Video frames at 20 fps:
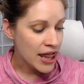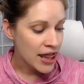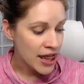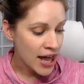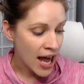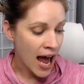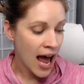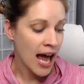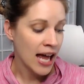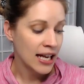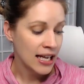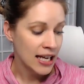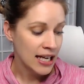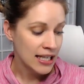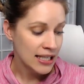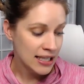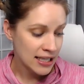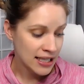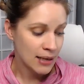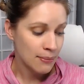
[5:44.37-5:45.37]
that
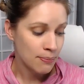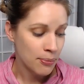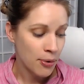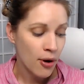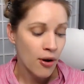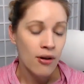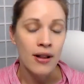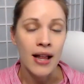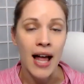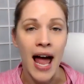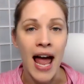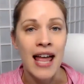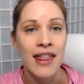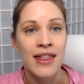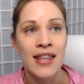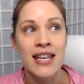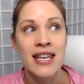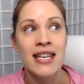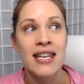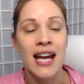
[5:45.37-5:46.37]
simple and
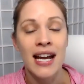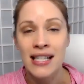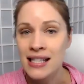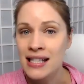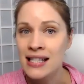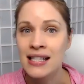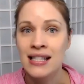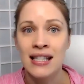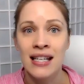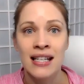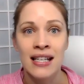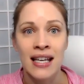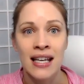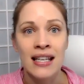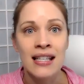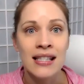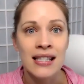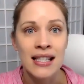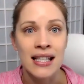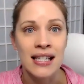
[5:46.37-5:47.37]
the nicest thing is